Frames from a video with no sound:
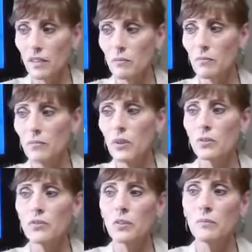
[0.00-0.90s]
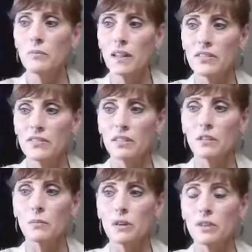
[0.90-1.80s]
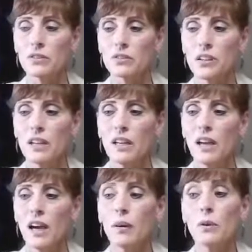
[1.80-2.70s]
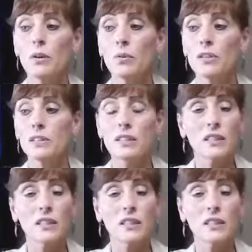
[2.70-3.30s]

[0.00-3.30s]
those are nasty little buggers. I won't go into the